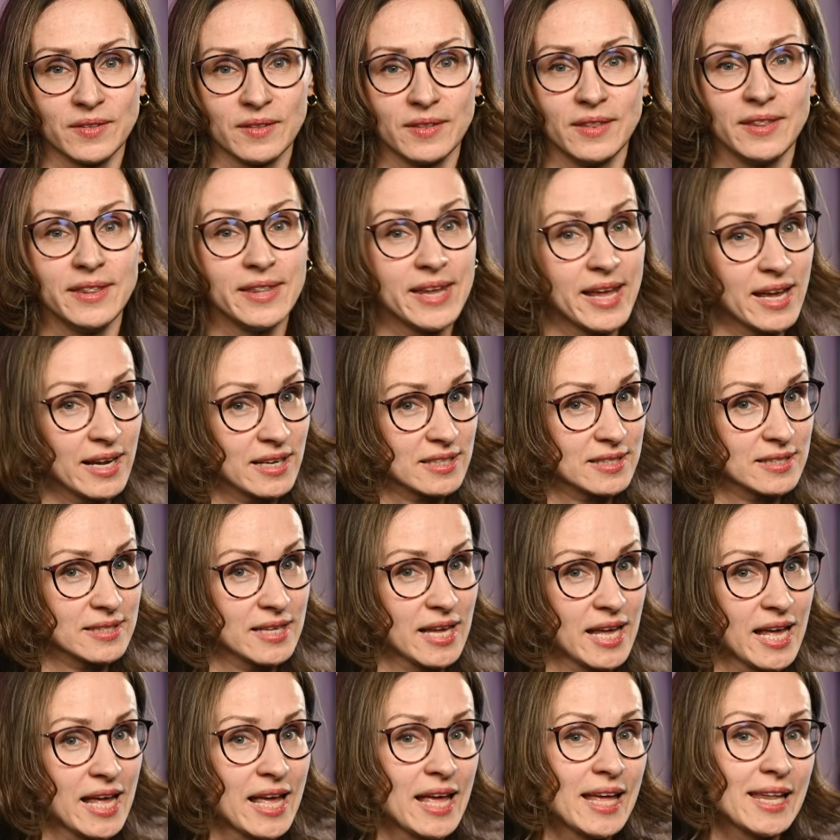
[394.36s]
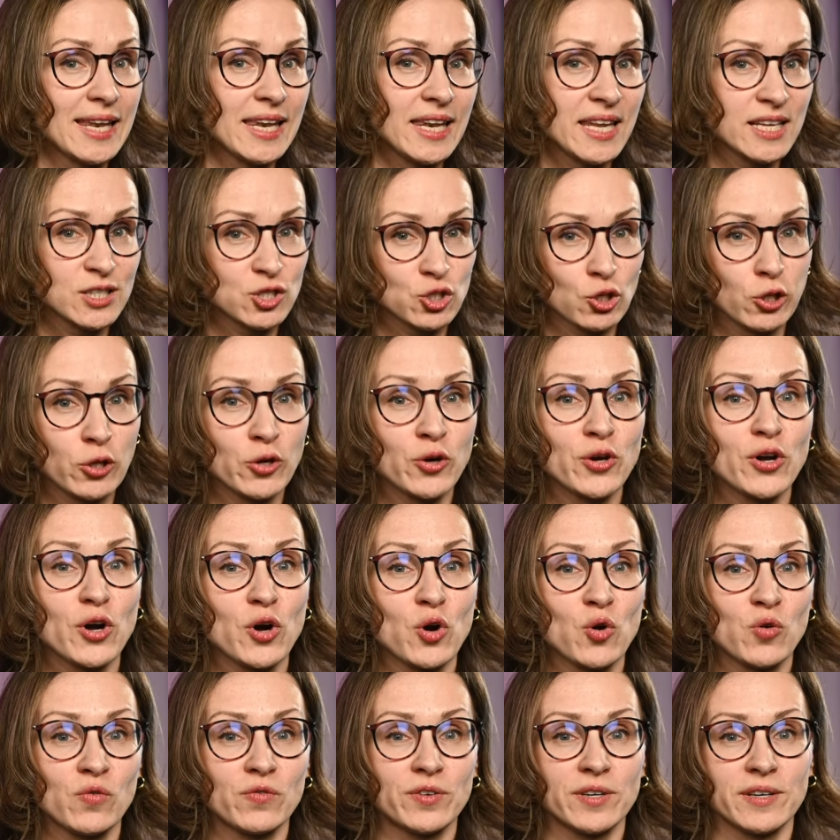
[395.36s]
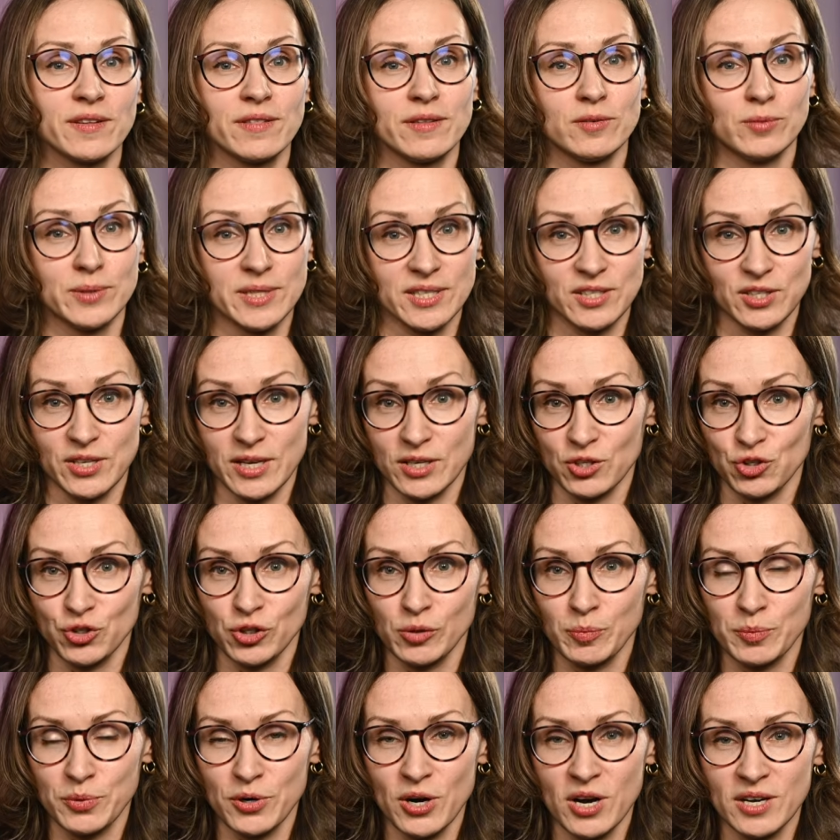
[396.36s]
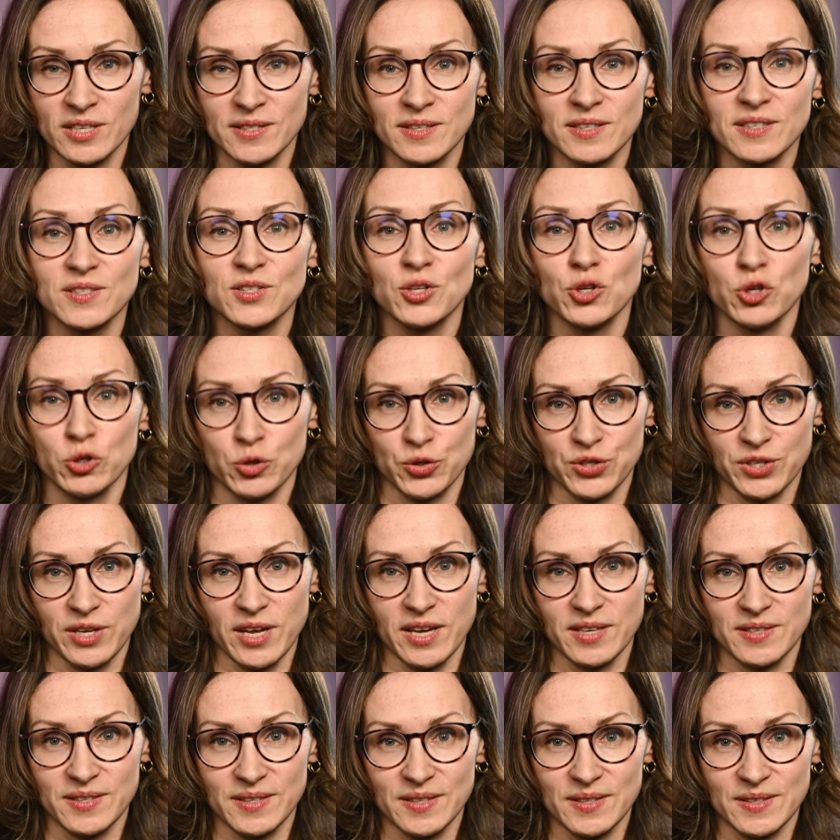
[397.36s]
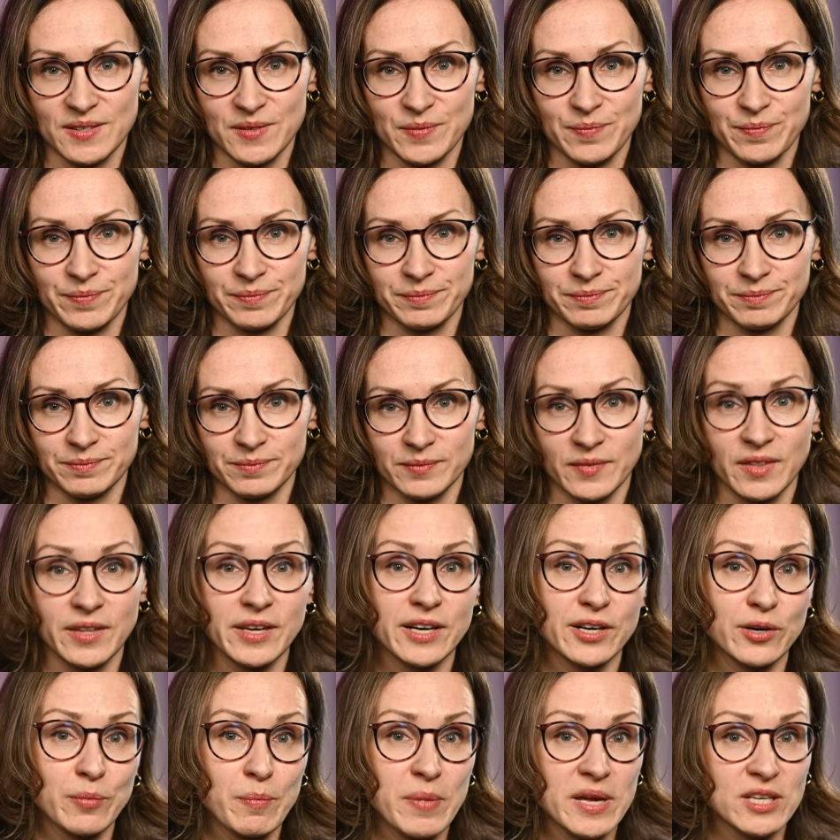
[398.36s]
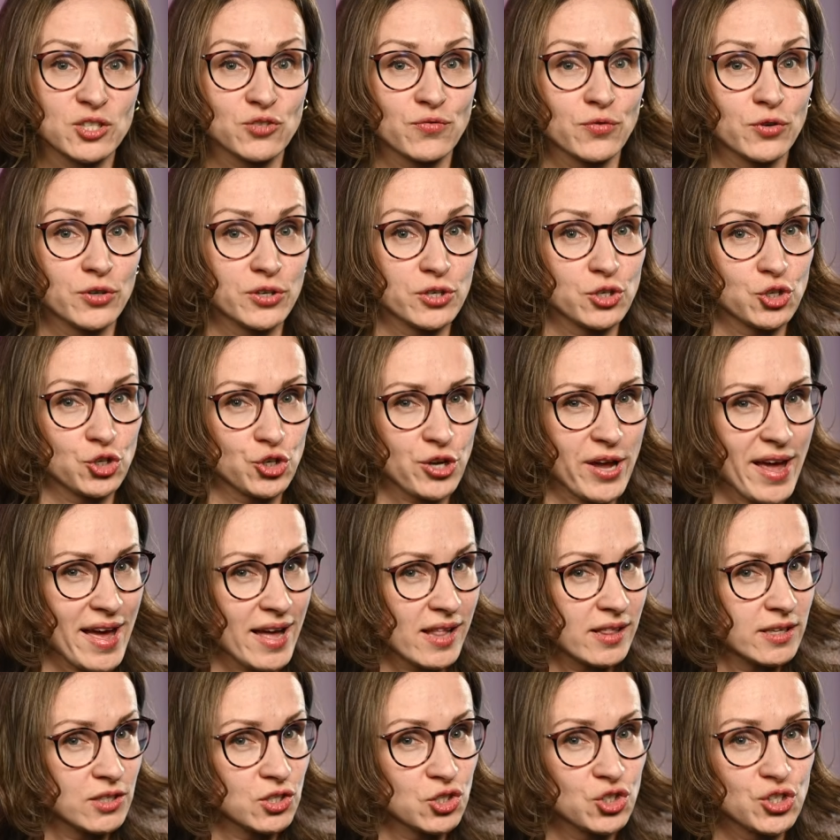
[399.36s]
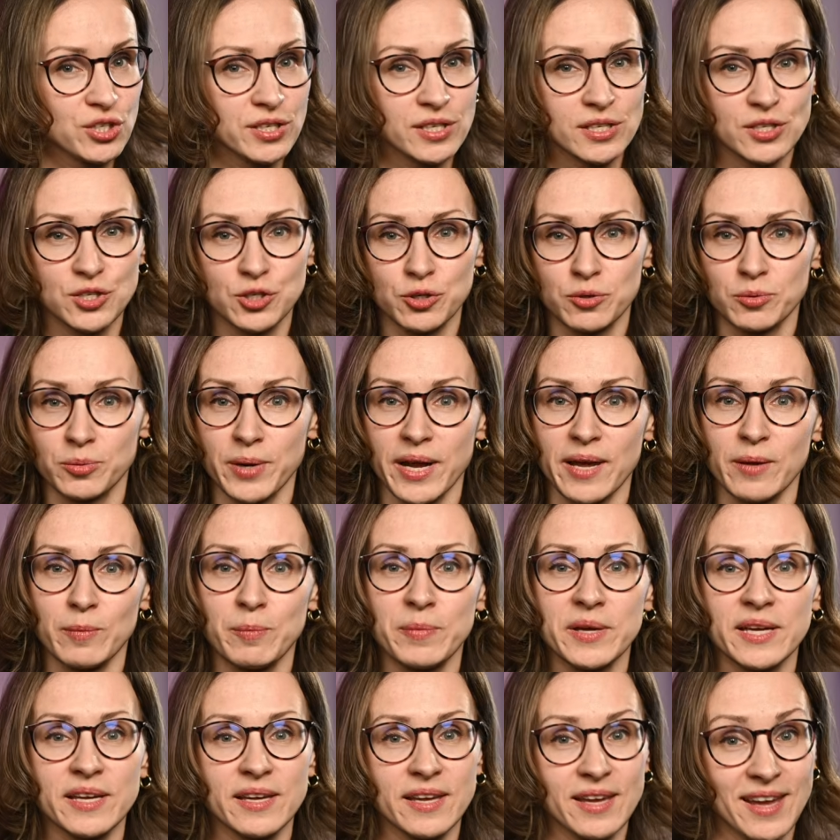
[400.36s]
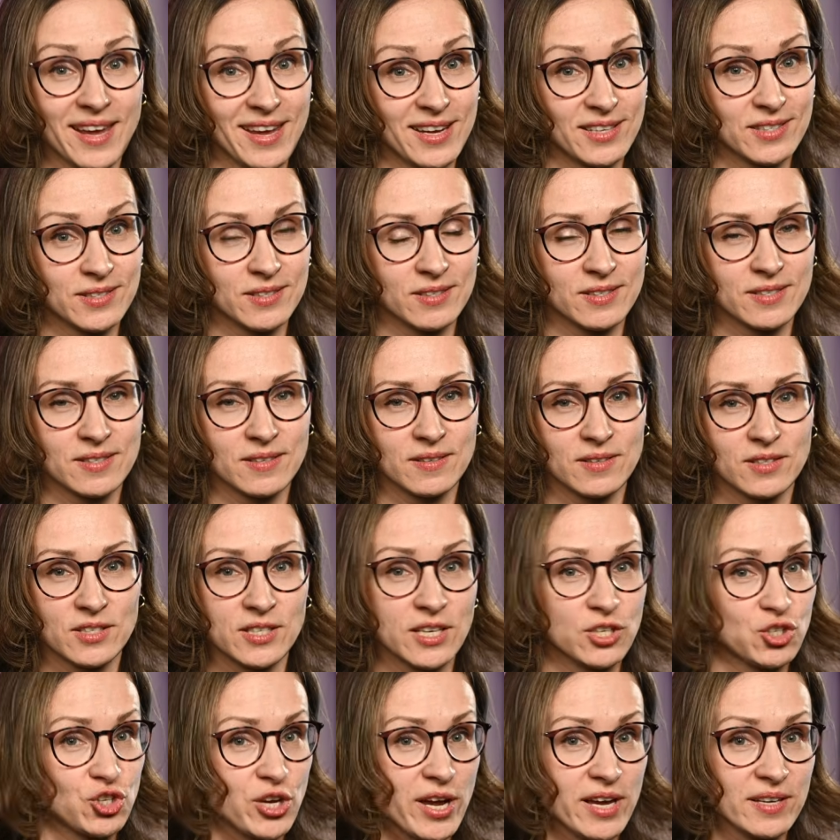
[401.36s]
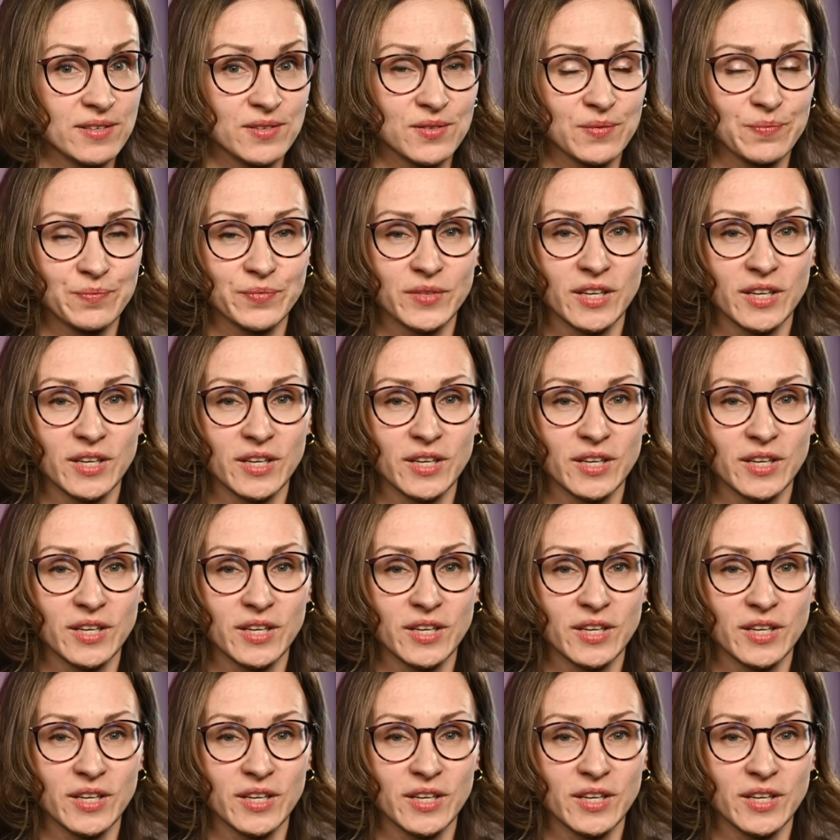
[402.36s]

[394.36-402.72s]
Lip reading: Next, let's look over the residential proxies use cases. They are best for challenging scraping cases, such as